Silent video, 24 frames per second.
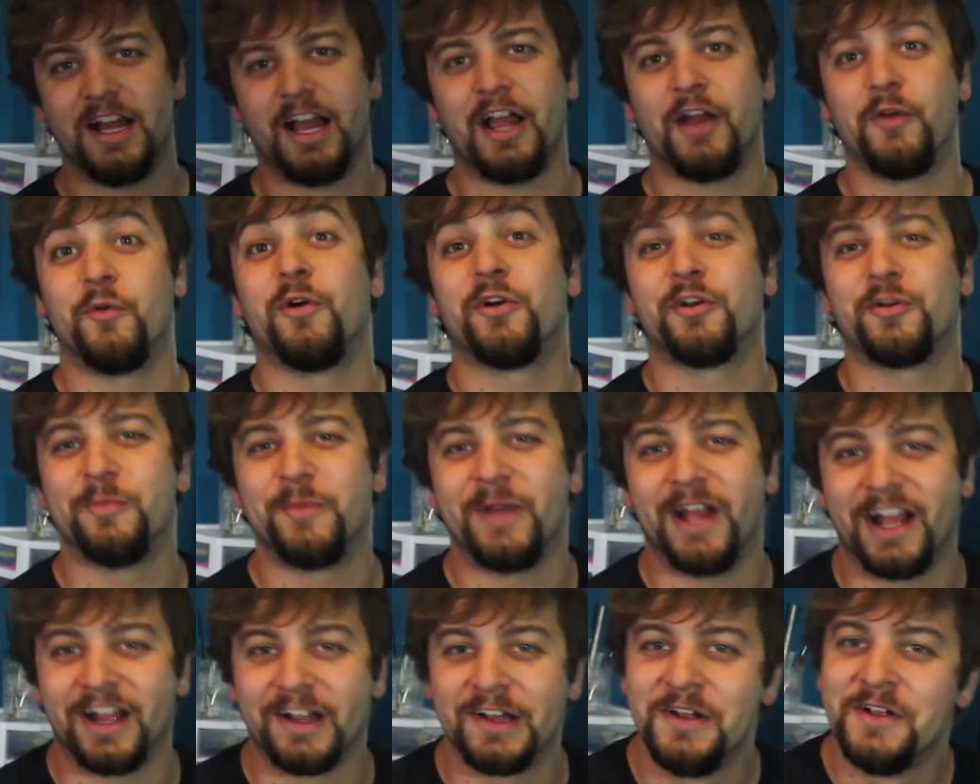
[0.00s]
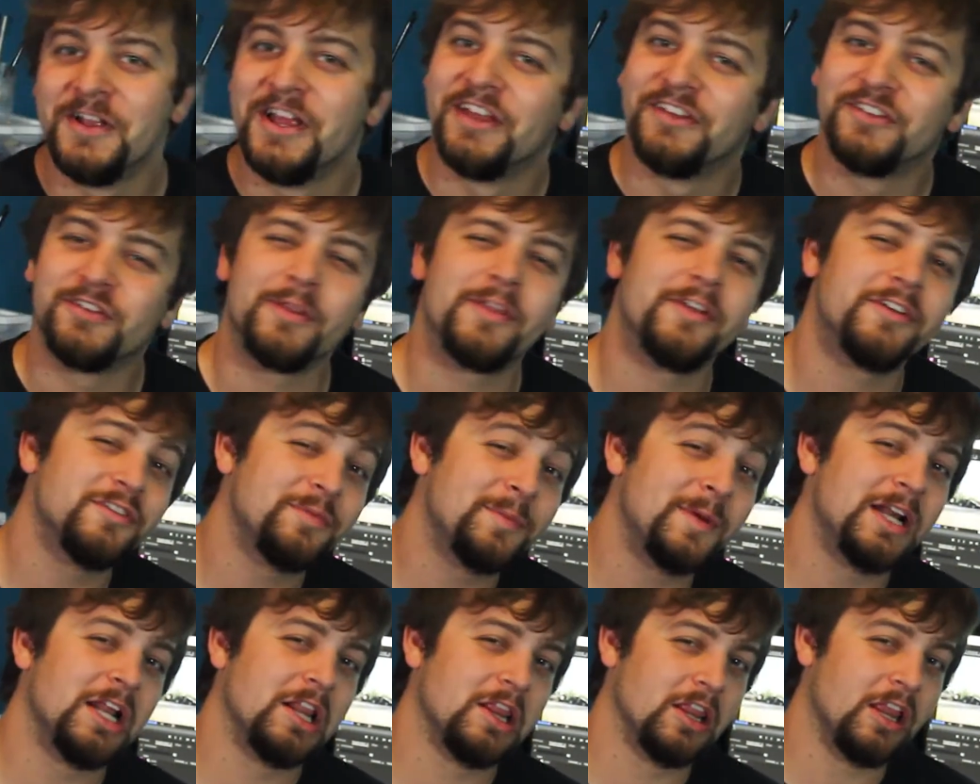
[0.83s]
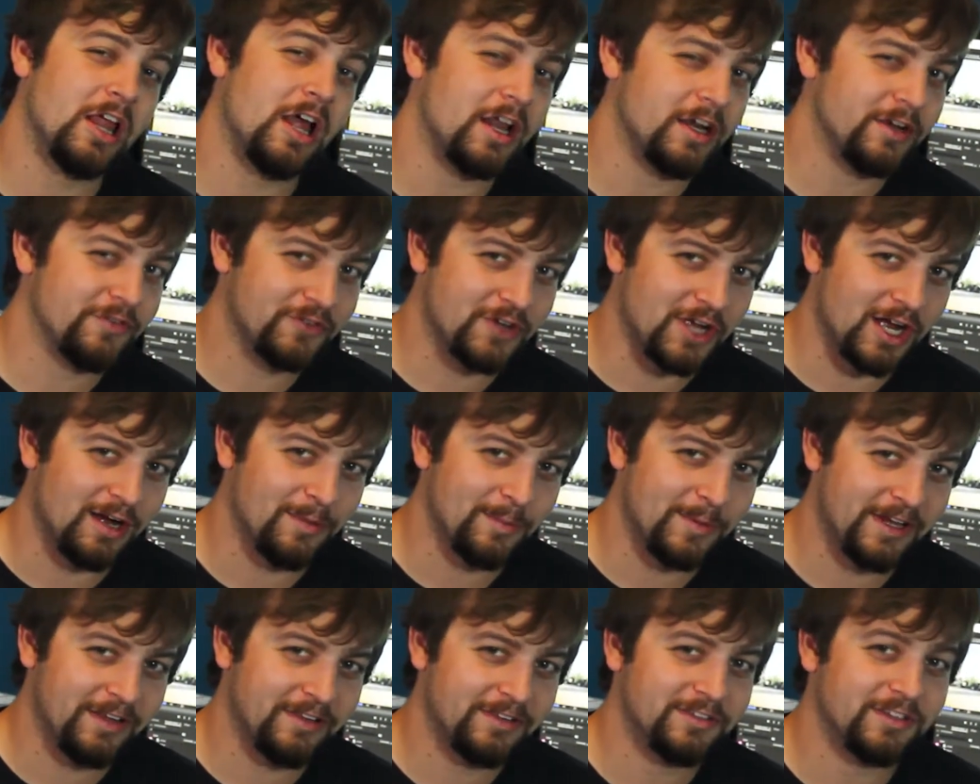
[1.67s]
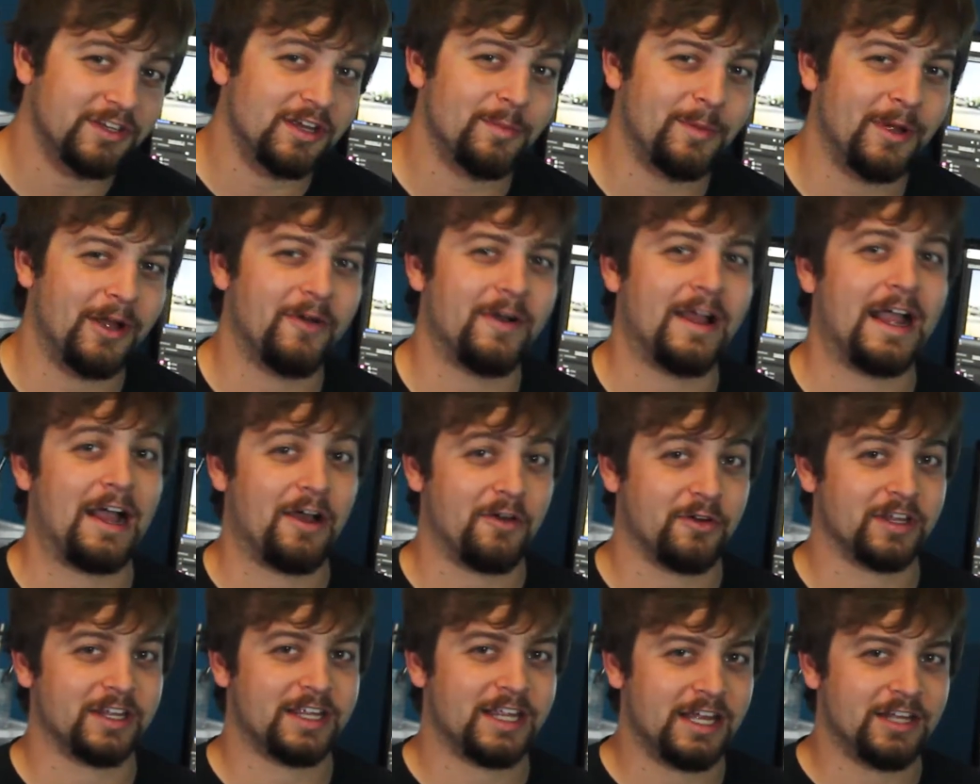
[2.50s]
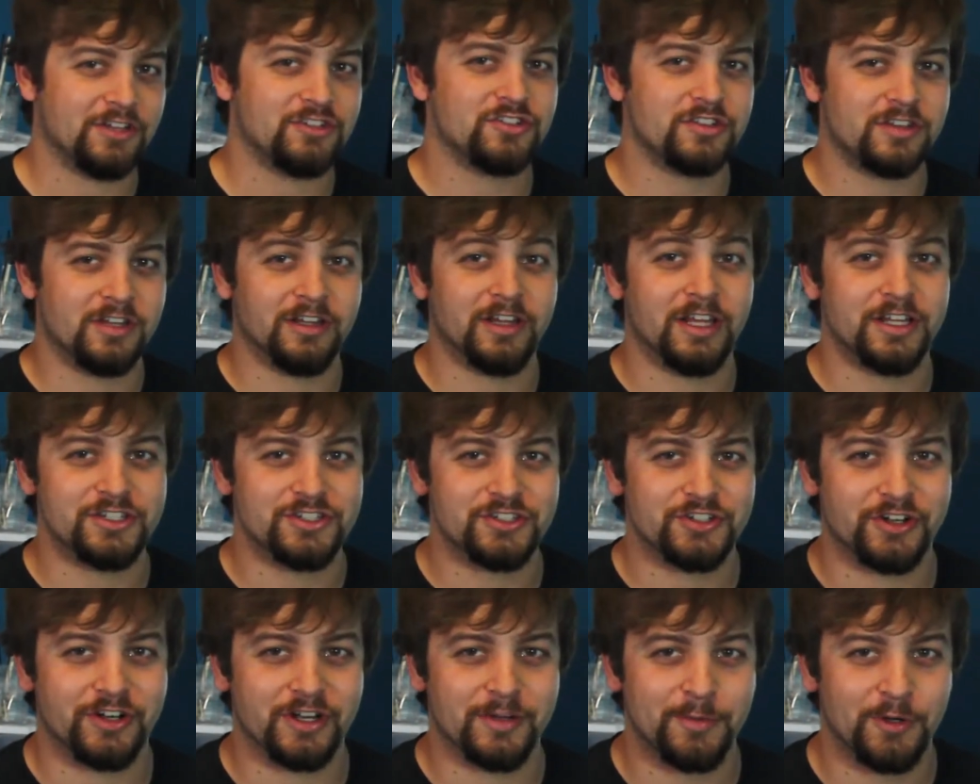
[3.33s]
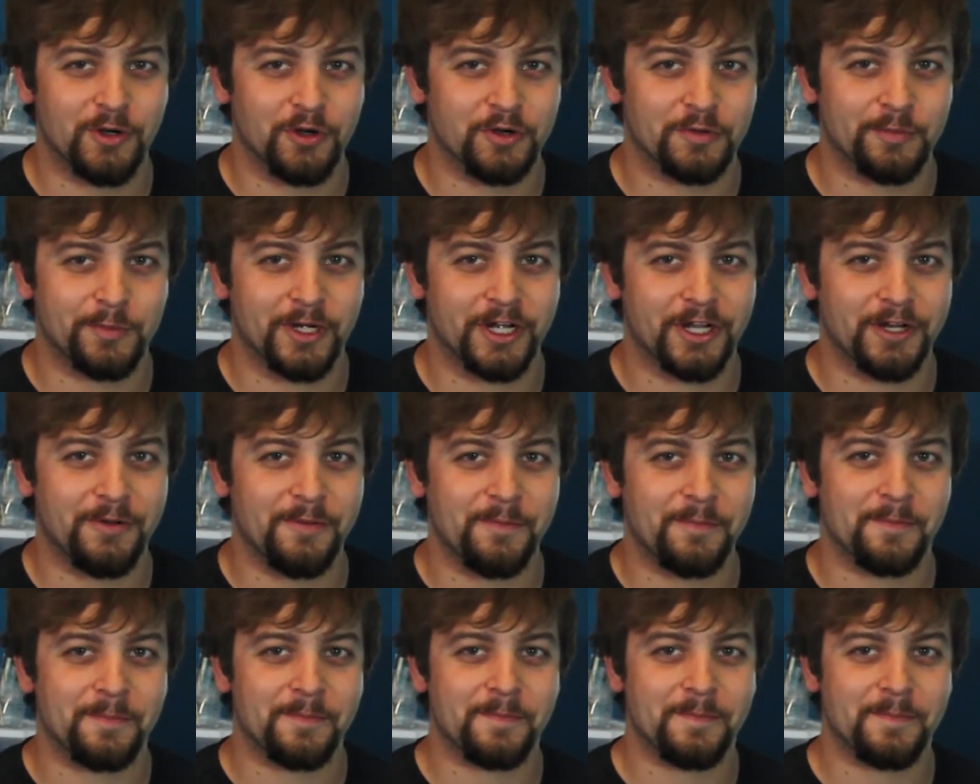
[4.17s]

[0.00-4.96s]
Hi, welcome back. So there's been a lot of comments about how to catch the legendary Pokemon.